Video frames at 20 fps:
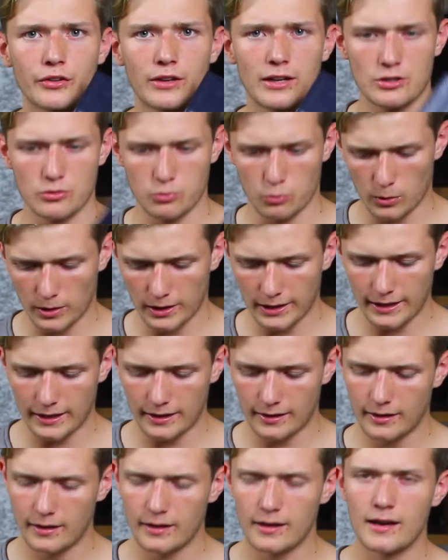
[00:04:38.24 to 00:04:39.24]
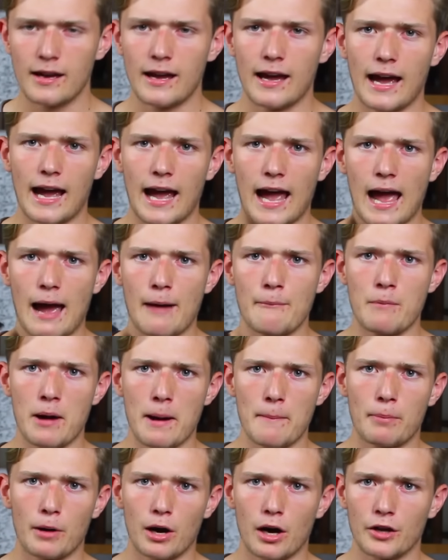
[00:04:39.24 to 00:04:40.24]
slash wallet, and
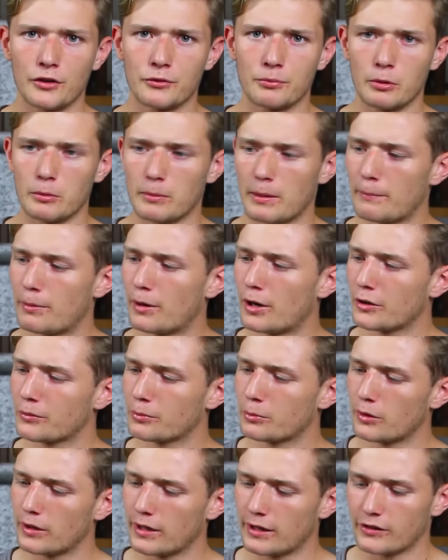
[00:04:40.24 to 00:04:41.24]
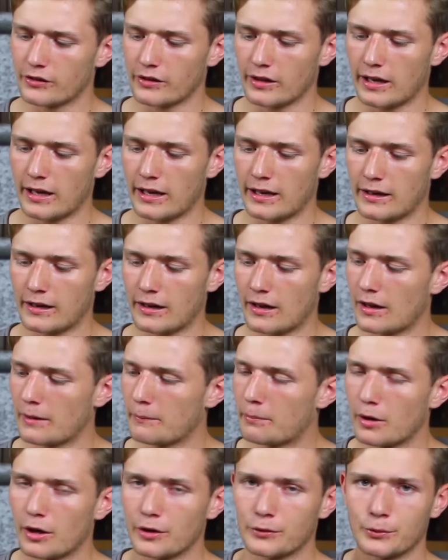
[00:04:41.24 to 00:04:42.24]
my passport. My passport is in a
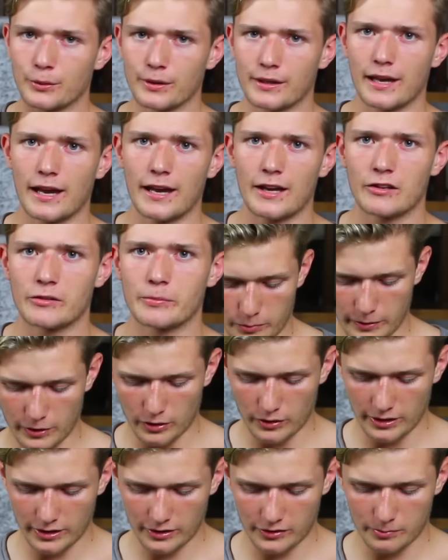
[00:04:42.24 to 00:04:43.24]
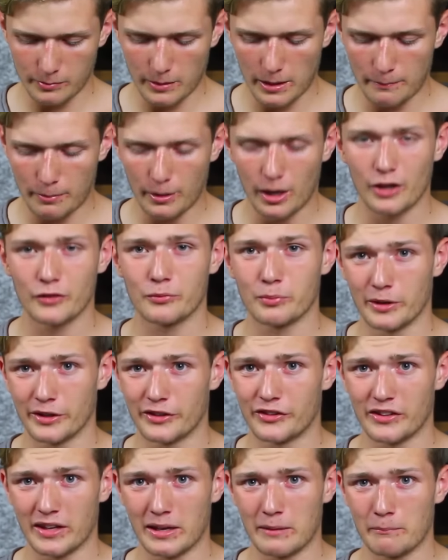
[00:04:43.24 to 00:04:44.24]
passport case. To be honest, my passport
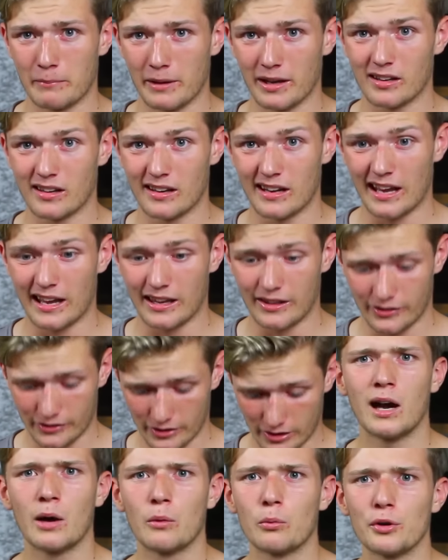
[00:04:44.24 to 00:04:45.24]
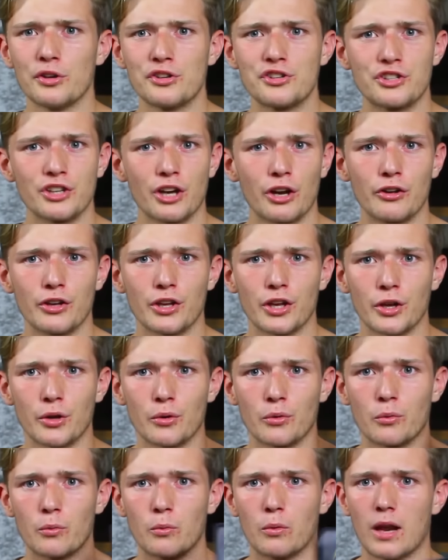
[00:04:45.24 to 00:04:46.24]
has seen better days. I would show
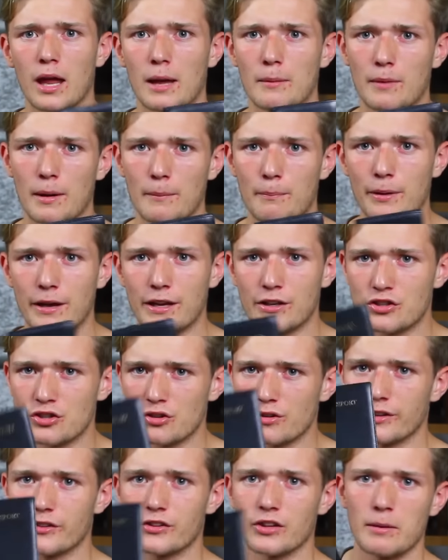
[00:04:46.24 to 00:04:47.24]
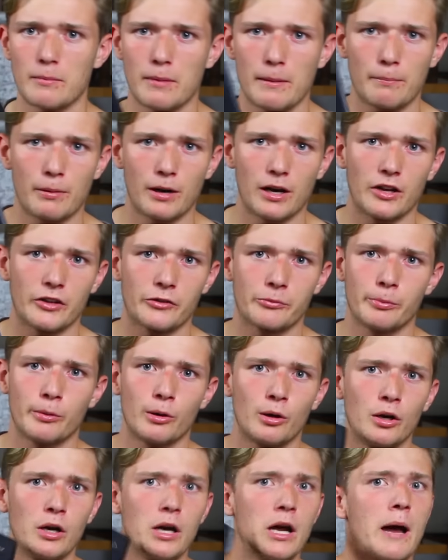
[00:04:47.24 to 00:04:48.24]
you like my picture inside my
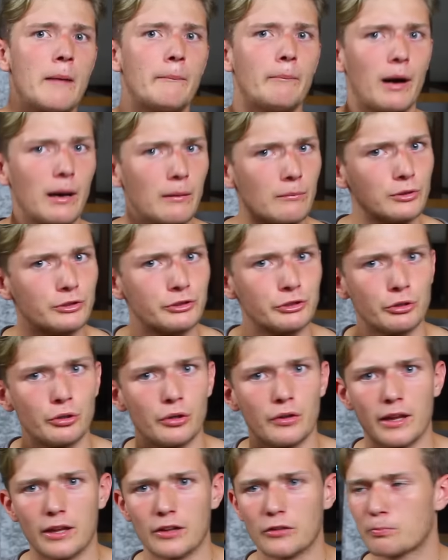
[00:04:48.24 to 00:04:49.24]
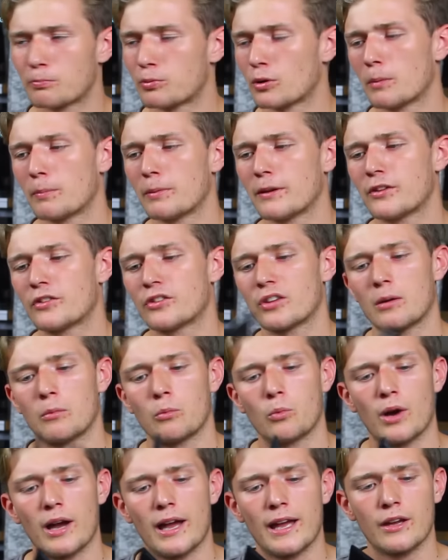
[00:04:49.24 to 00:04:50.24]
passport, but I'm sure there's probably
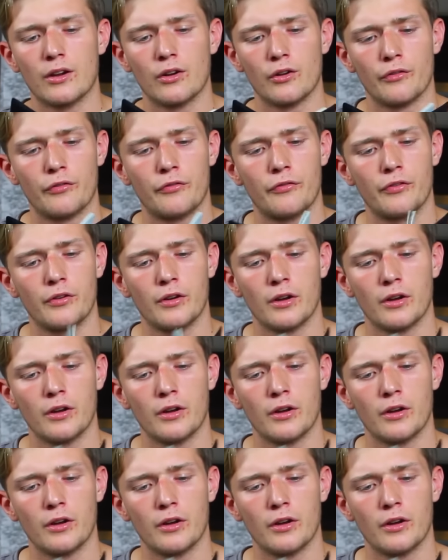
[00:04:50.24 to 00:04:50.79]
some way of